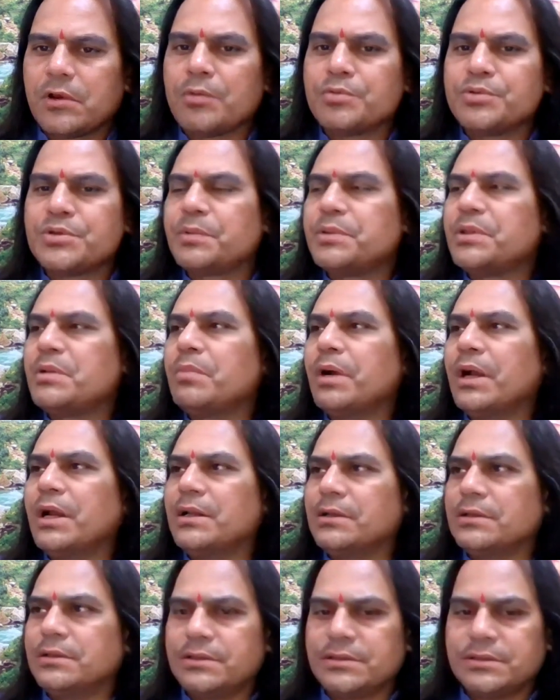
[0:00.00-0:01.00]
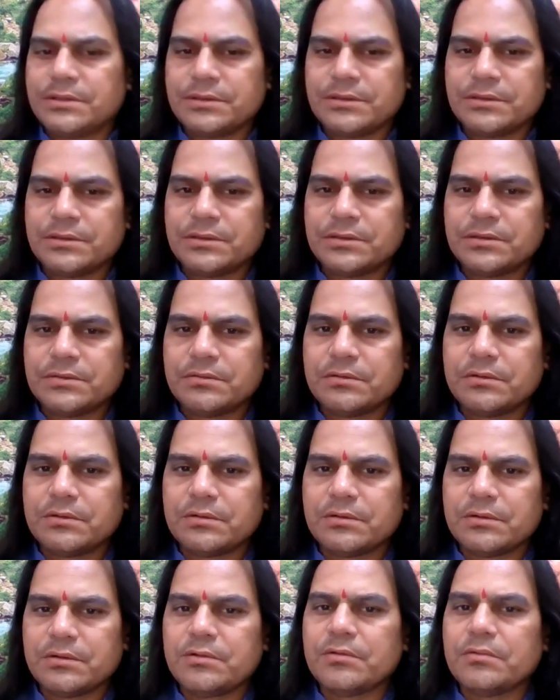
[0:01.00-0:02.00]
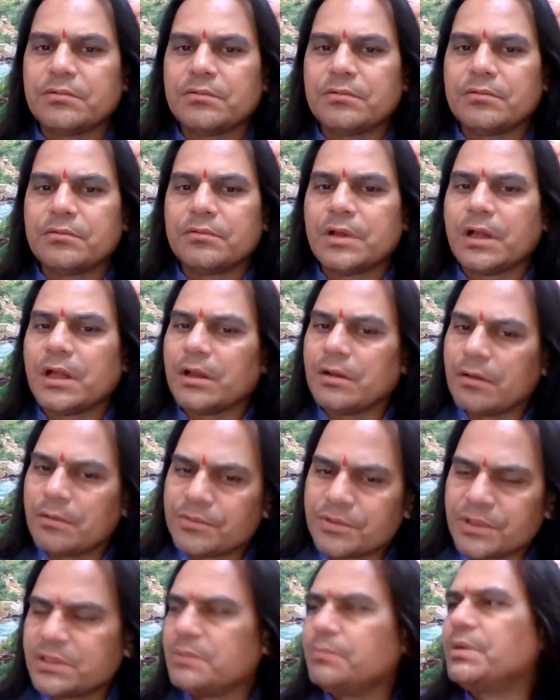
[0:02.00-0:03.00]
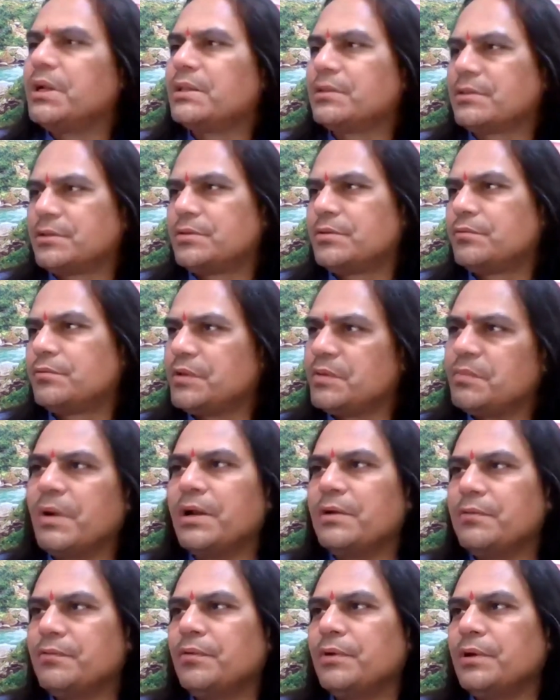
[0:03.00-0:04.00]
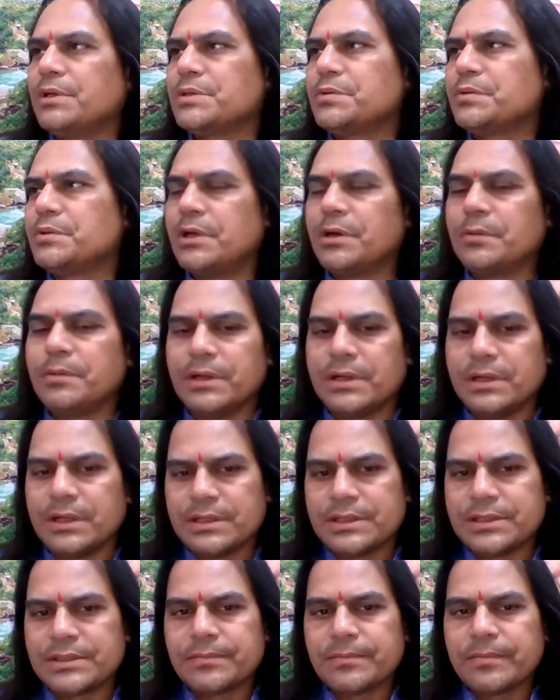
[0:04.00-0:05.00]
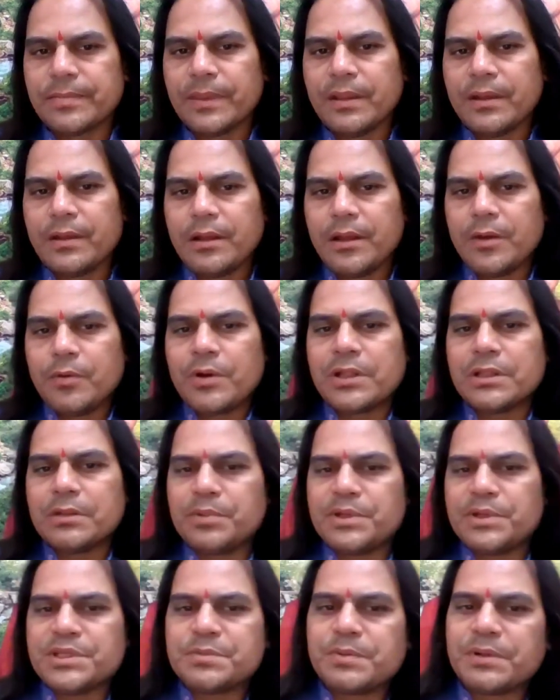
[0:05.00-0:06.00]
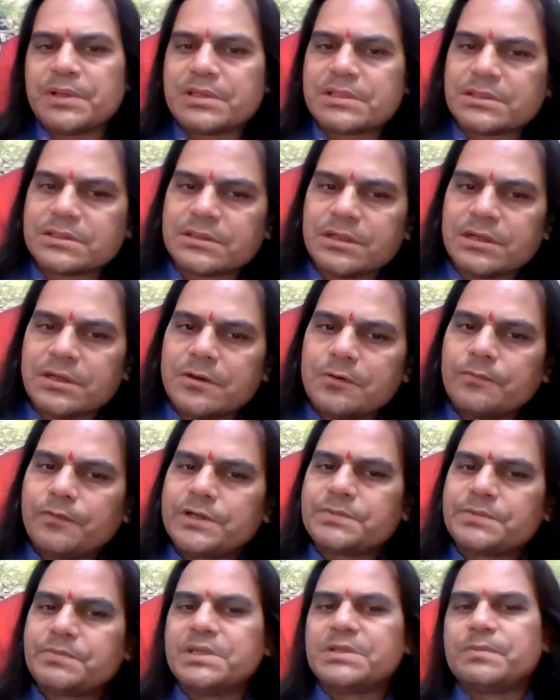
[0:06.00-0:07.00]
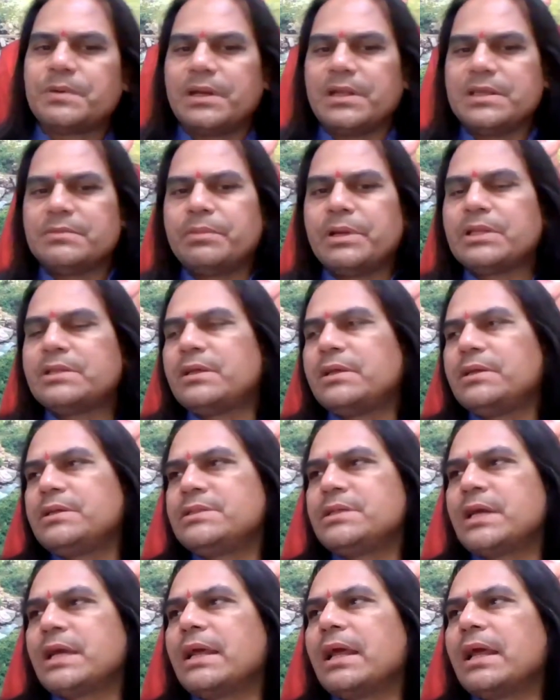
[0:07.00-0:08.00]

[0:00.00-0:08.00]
observe the mind, observe the breath with mindfulness, with awareness. And what are the principles? First principle is breath is